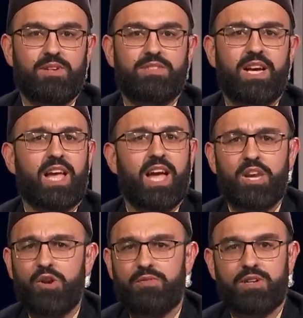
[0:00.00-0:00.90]
check
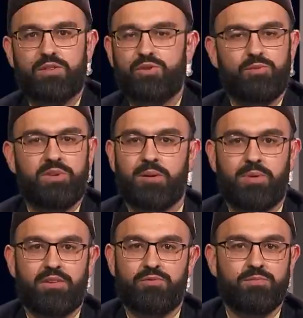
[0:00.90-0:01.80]
any of our social media
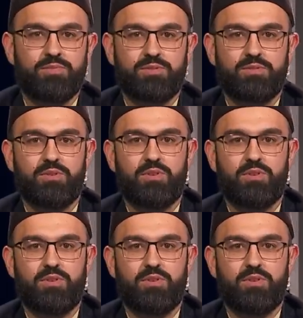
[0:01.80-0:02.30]
platforms.